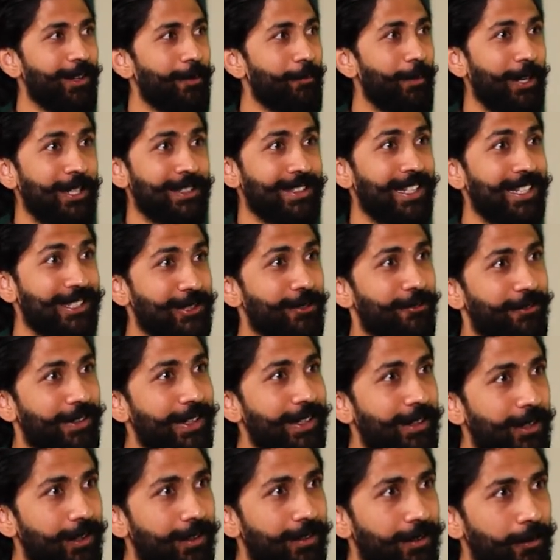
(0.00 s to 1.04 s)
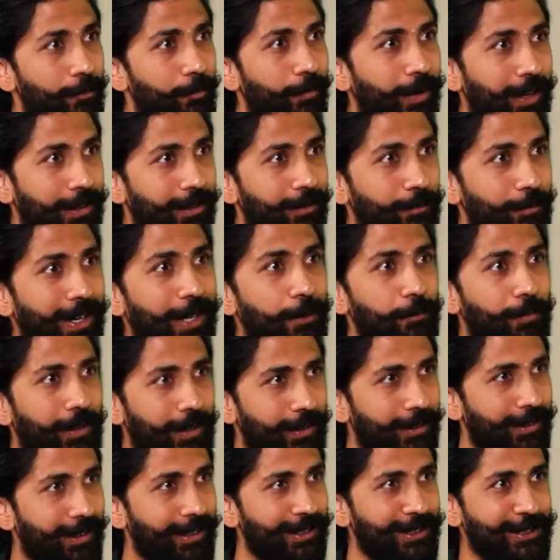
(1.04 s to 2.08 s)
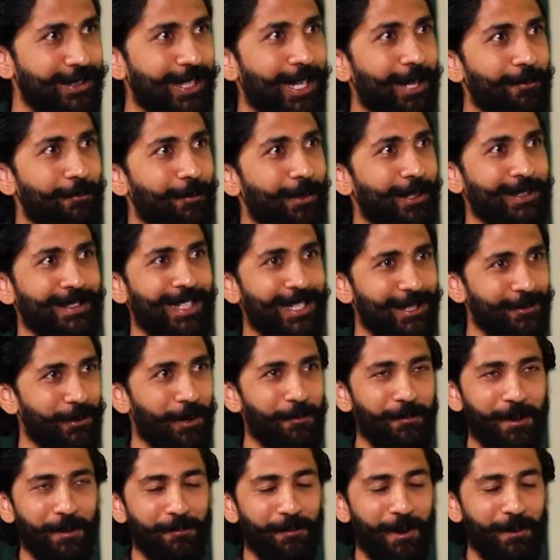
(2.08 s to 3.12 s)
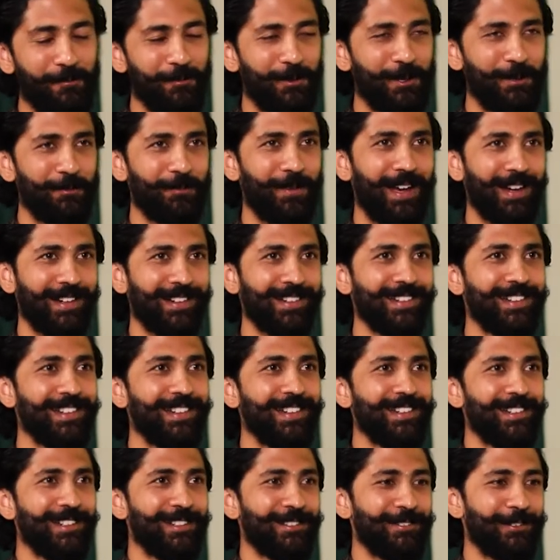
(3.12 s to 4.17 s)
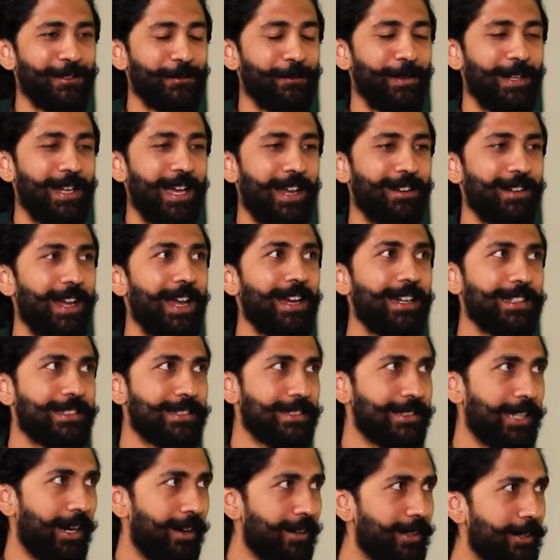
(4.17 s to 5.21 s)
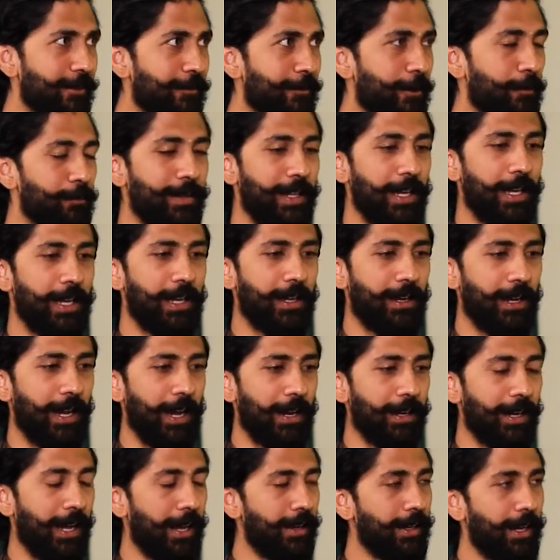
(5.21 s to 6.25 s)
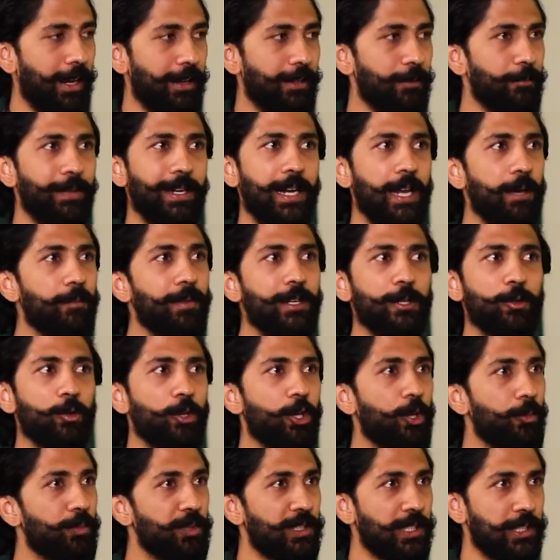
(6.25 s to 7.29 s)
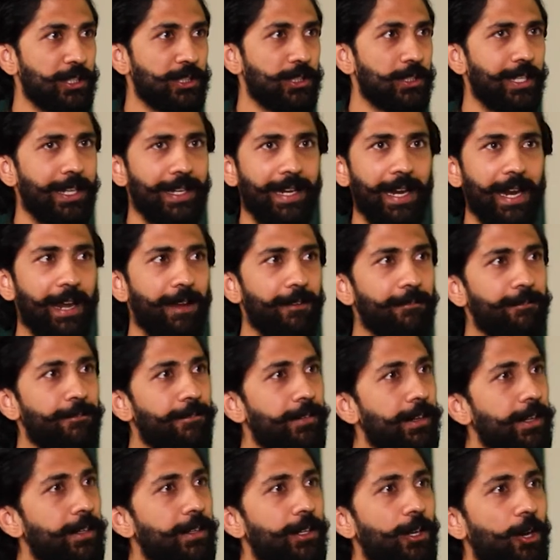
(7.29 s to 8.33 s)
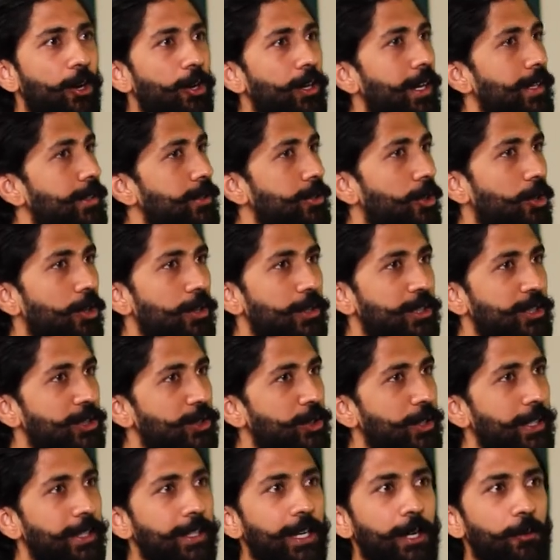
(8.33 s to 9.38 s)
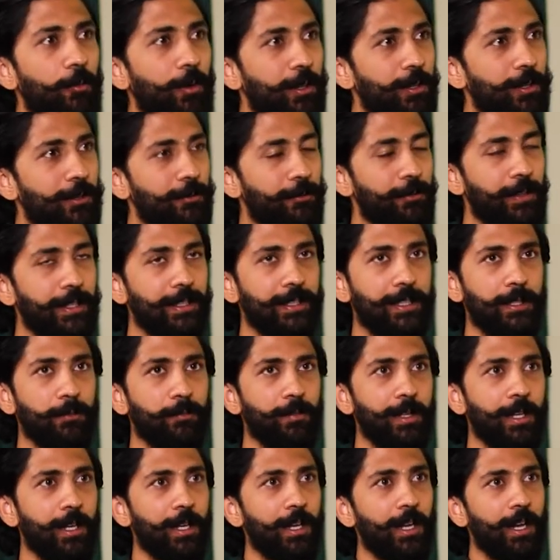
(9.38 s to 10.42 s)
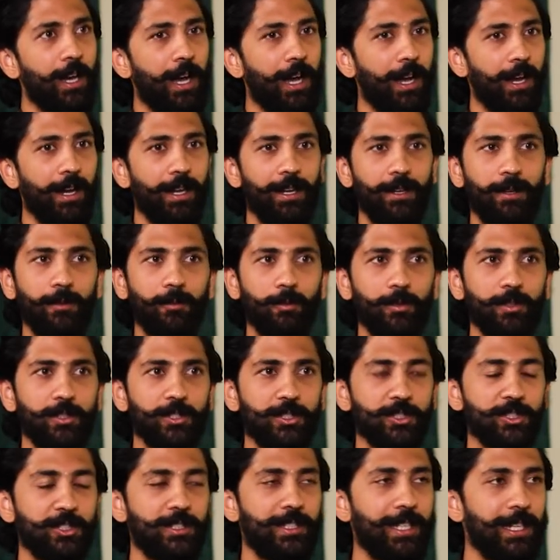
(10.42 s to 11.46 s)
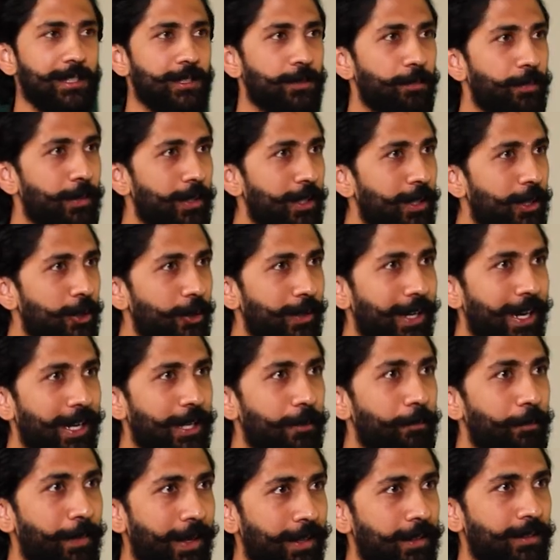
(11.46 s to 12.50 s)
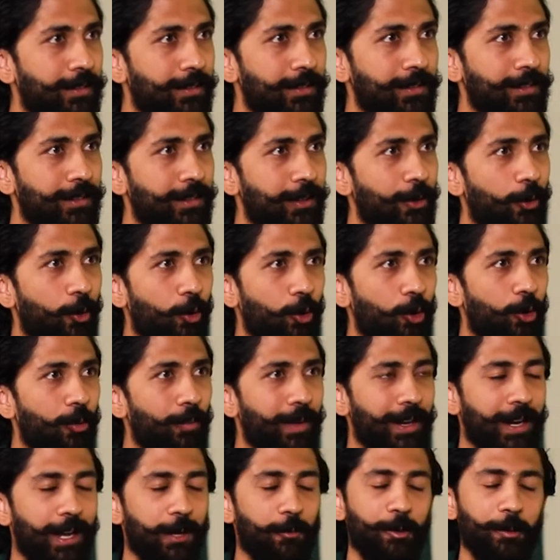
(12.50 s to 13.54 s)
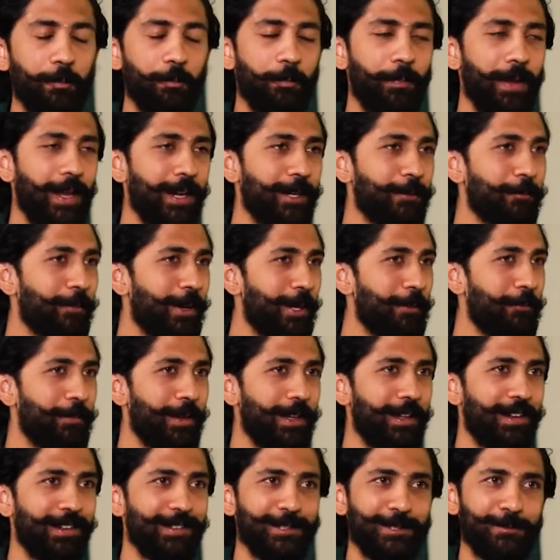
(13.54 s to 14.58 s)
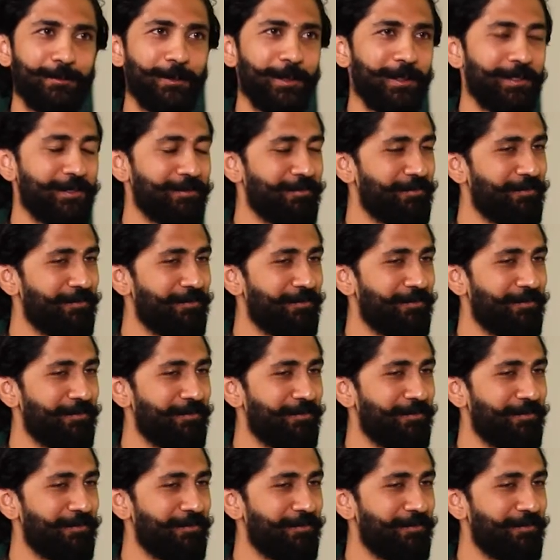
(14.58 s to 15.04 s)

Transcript: because I used to feed her butter, bread, butter and jam because that's what my mom would pack for me. And it started from there and became into an obsession. Like every dog I saw on the street, I wanted to feed them. I was desperate to get a pet home and I would beg my parents, but